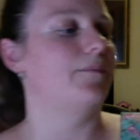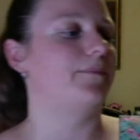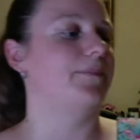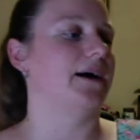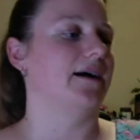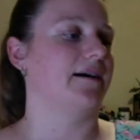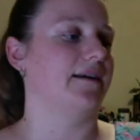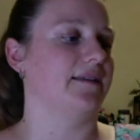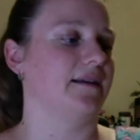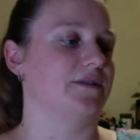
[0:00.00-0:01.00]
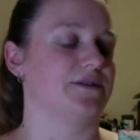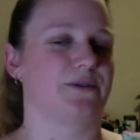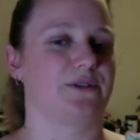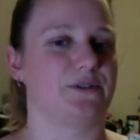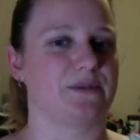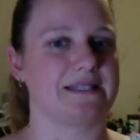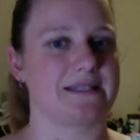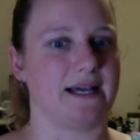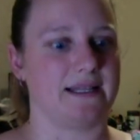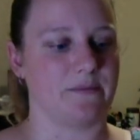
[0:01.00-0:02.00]
But I think I'll sort of do a
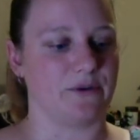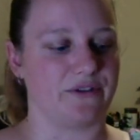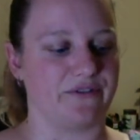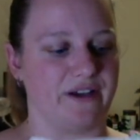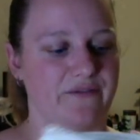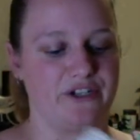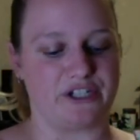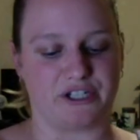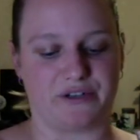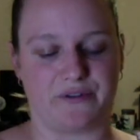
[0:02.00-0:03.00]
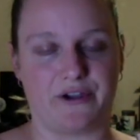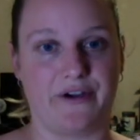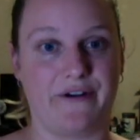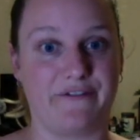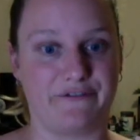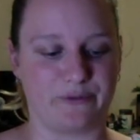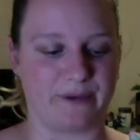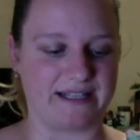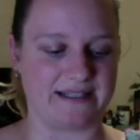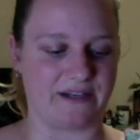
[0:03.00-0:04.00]
slightly modified version for
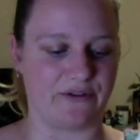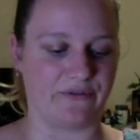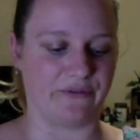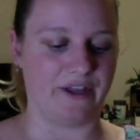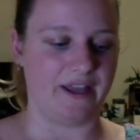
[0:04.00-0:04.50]
myself